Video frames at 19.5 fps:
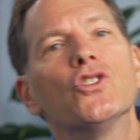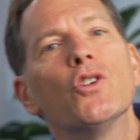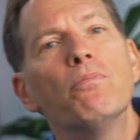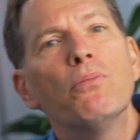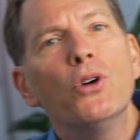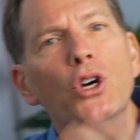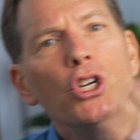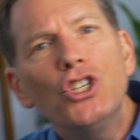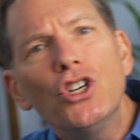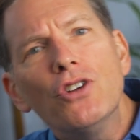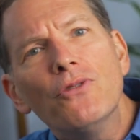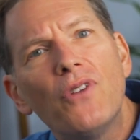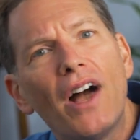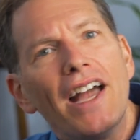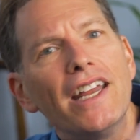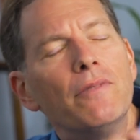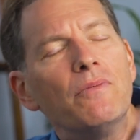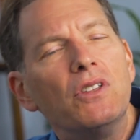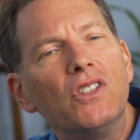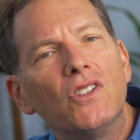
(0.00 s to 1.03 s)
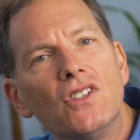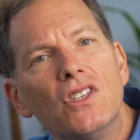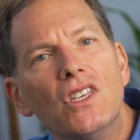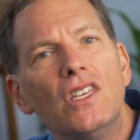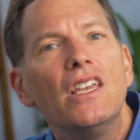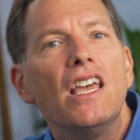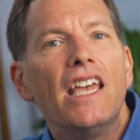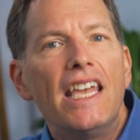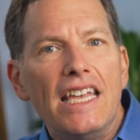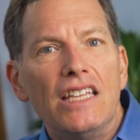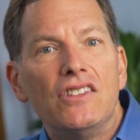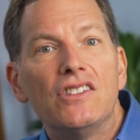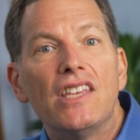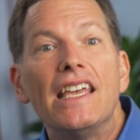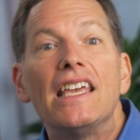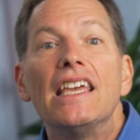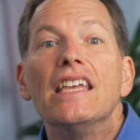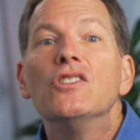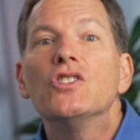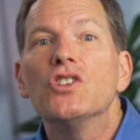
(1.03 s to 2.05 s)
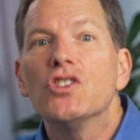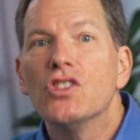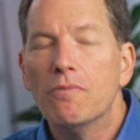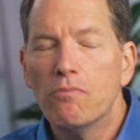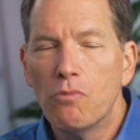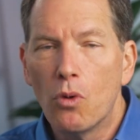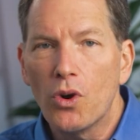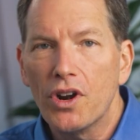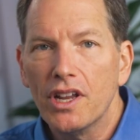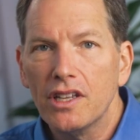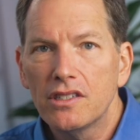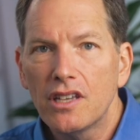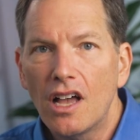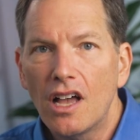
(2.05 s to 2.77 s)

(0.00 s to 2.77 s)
So push your vitamin C intake into the morning